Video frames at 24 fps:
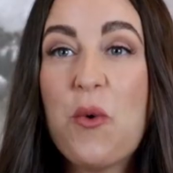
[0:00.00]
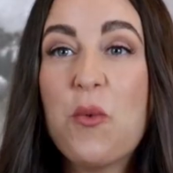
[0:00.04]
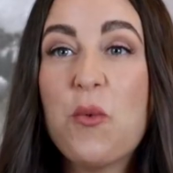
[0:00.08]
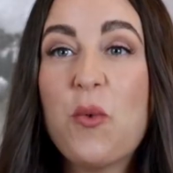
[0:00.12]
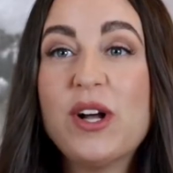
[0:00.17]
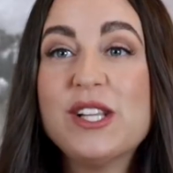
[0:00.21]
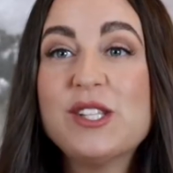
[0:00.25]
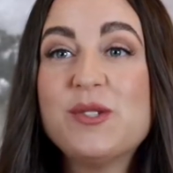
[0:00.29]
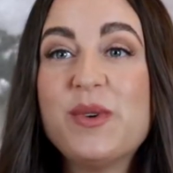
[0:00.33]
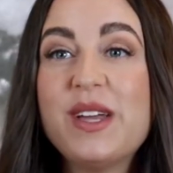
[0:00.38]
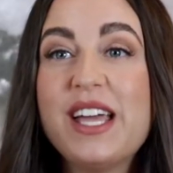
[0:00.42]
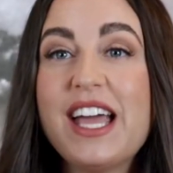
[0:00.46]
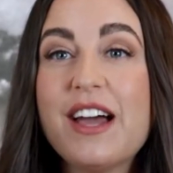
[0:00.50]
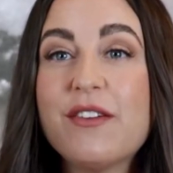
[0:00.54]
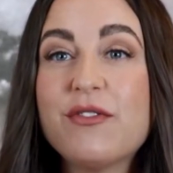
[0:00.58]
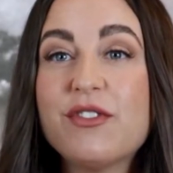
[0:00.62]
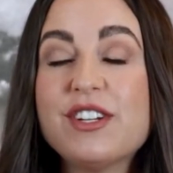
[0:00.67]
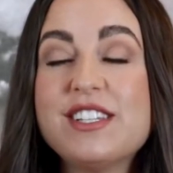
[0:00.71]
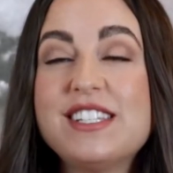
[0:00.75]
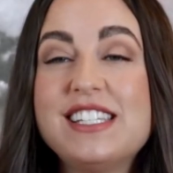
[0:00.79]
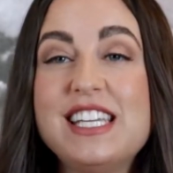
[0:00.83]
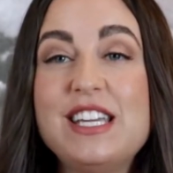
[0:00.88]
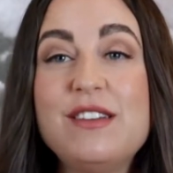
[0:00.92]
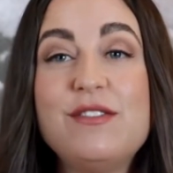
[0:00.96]
Once we have
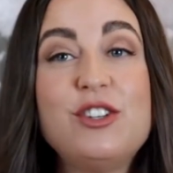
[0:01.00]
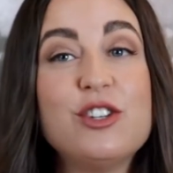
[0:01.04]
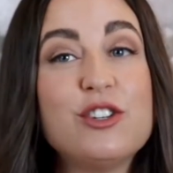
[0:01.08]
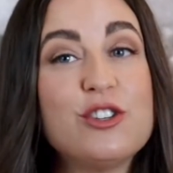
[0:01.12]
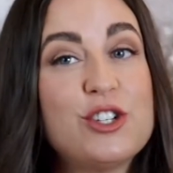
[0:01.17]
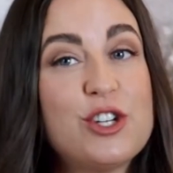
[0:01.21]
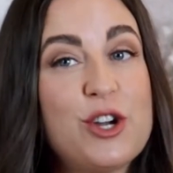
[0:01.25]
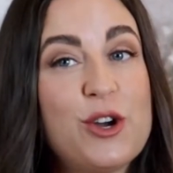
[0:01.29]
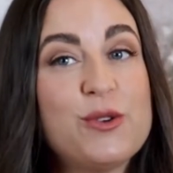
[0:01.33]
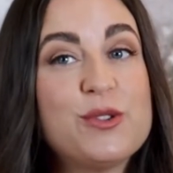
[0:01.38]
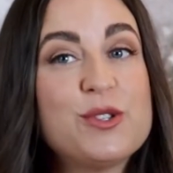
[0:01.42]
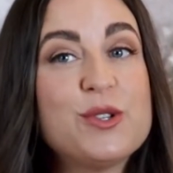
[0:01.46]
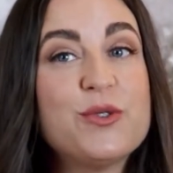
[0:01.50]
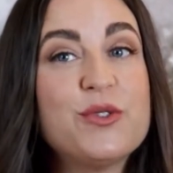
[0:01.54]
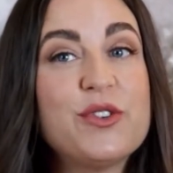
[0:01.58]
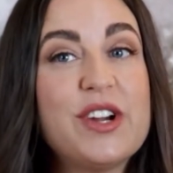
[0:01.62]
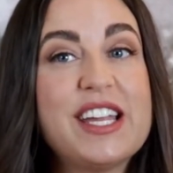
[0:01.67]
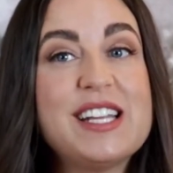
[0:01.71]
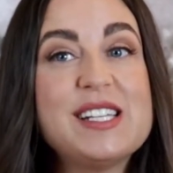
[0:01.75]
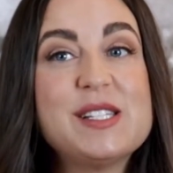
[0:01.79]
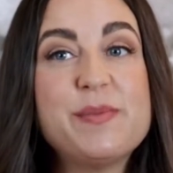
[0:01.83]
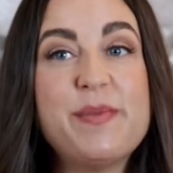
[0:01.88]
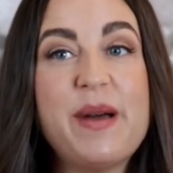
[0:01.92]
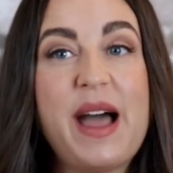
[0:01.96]
received your chosen
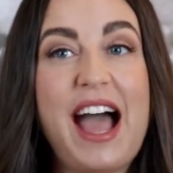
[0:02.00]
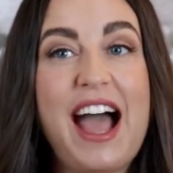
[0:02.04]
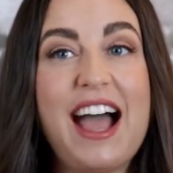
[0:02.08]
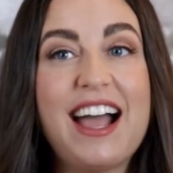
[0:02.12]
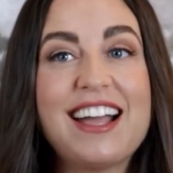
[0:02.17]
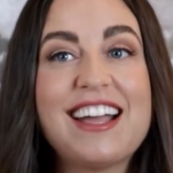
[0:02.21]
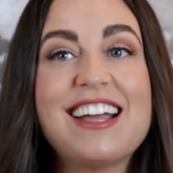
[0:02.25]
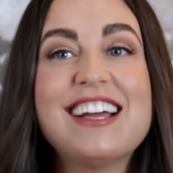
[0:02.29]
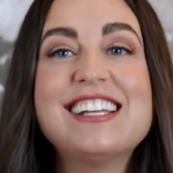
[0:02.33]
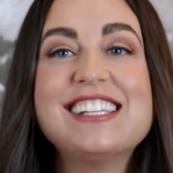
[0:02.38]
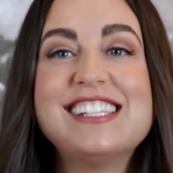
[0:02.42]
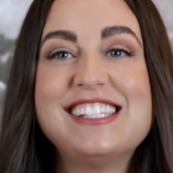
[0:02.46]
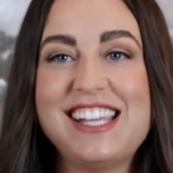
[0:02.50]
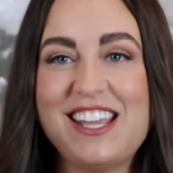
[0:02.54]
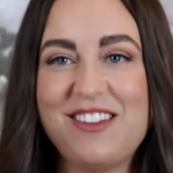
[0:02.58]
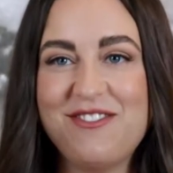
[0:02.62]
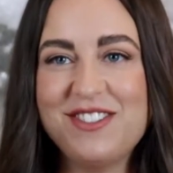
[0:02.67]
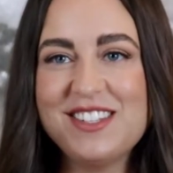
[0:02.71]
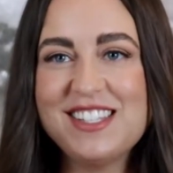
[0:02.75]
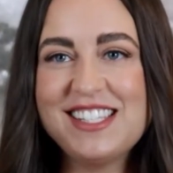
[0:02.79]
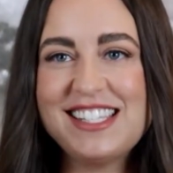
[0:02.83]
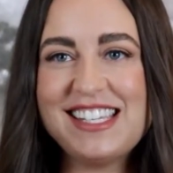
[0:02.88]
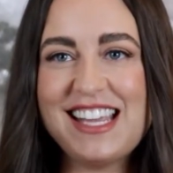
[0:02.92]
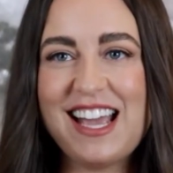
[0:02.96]
rings back,
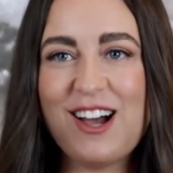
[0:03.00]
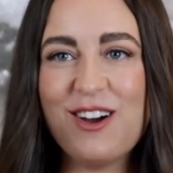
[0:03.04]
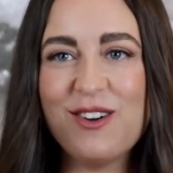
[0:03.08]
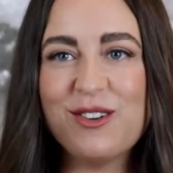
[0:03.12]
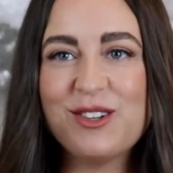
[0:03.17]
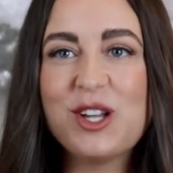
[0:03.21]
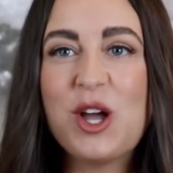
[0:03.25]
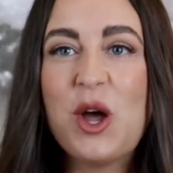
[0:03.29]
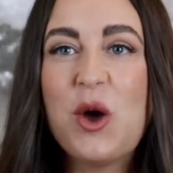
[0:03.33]
safe and sound,